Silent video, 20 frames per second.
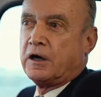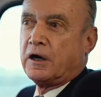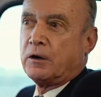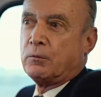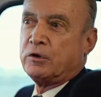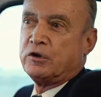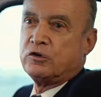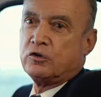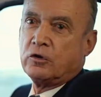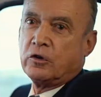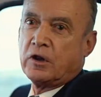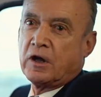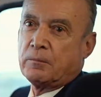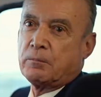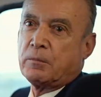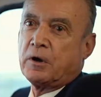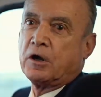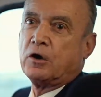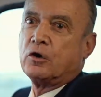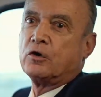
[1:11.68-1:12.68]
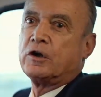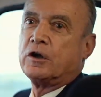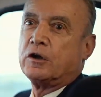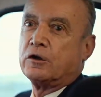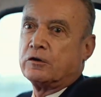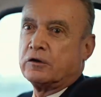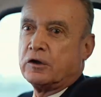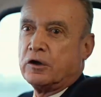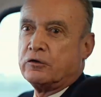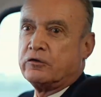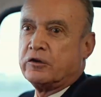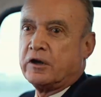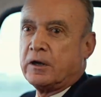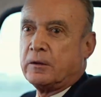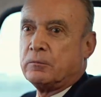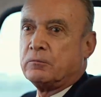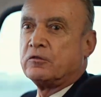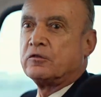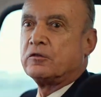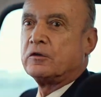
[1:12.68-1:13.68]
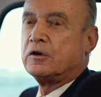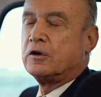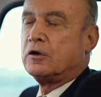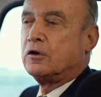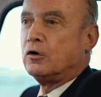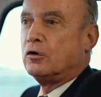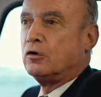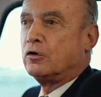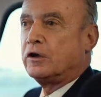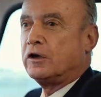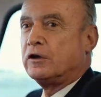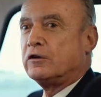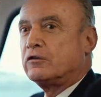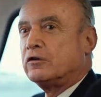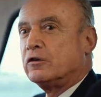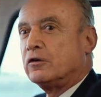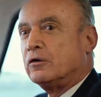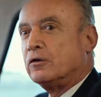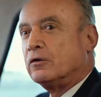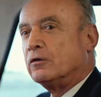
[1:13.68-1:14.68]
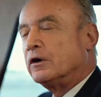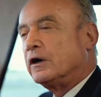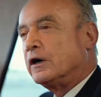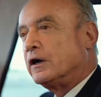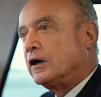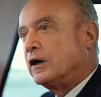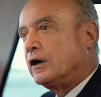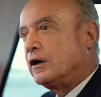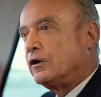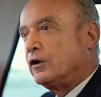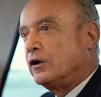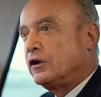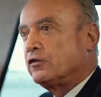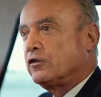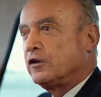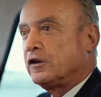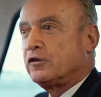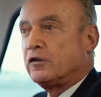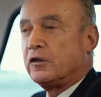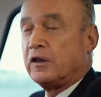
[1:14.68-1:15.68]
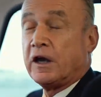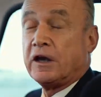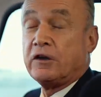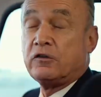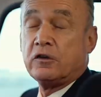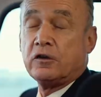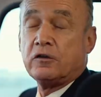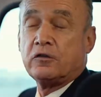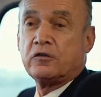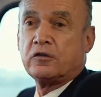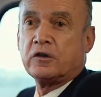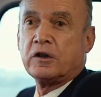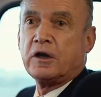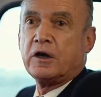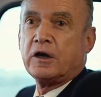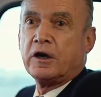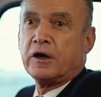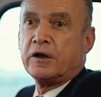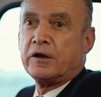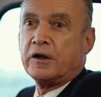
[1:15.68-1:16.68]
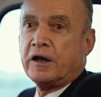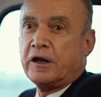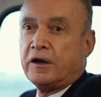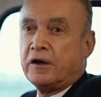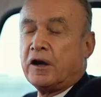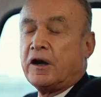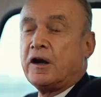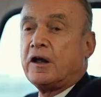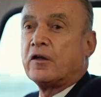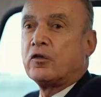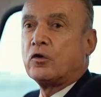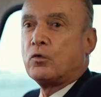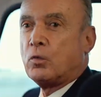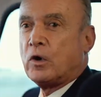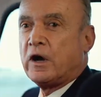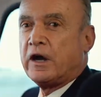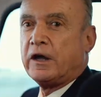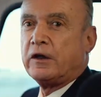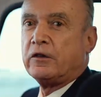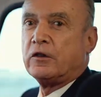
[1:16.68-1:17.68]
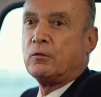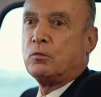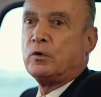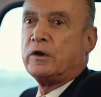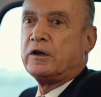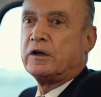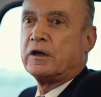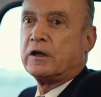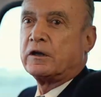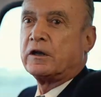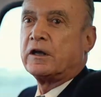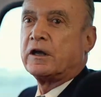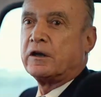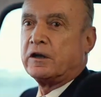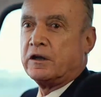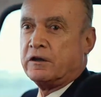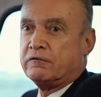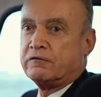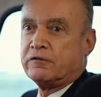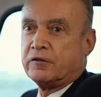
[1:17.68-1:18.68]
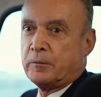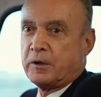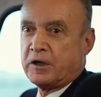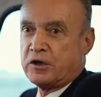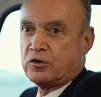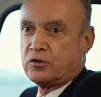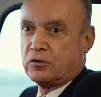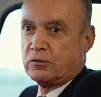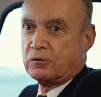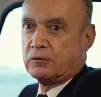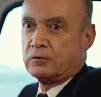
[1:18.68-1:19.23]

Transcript: And we do that by looking at NOTAMs, listening to the ATIS, and in any other way that we can get information.